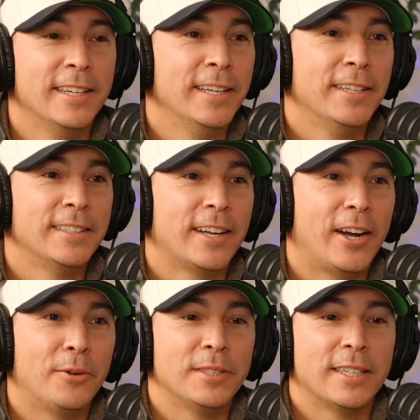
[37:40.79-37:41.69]
I
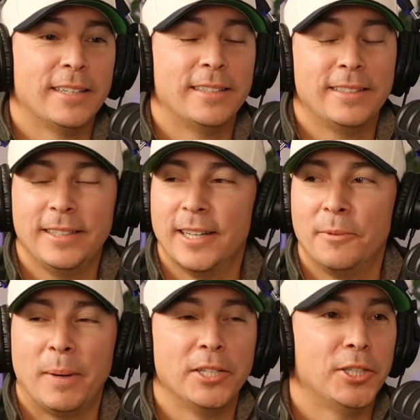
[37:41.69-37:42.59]
always thought, my
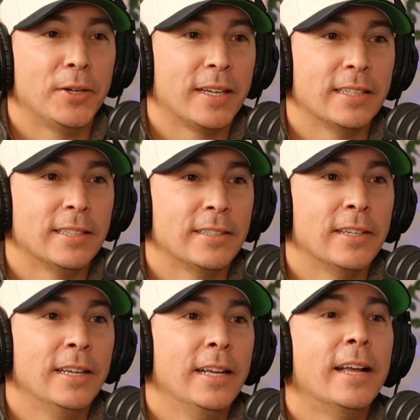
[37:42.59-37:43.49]
joke is
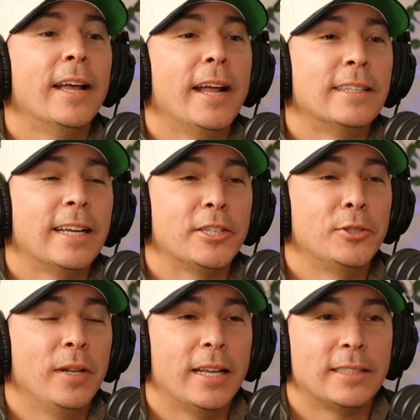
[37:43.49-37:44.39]
it takes you
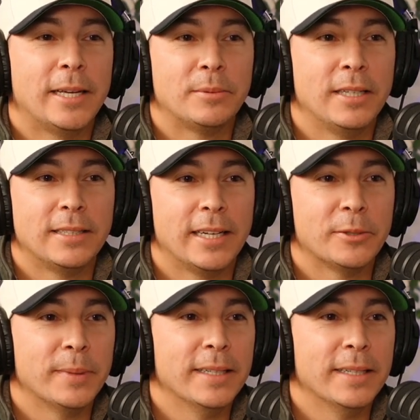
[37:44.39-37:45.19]
less steps than it takes me.